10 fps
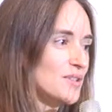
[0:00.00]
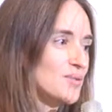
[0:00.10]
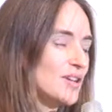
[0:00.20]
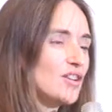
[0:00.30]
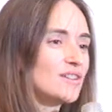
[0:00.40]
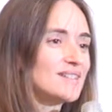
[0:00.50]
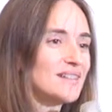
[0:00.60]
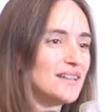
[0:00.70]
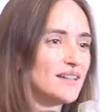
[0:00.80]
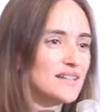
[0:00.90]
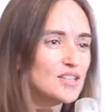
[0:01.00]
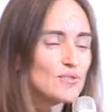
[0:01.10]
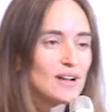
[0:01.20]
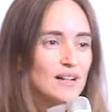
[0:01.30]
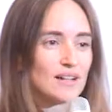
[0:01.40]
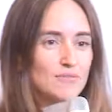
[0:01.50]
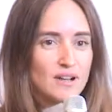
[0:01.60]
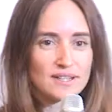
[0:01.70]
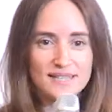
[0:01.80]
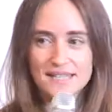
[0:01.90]
between New York City and Israel
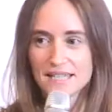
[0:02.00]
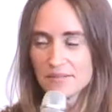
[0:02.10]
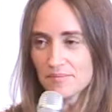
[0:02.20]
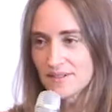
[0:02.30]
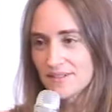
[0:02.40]
runs deep.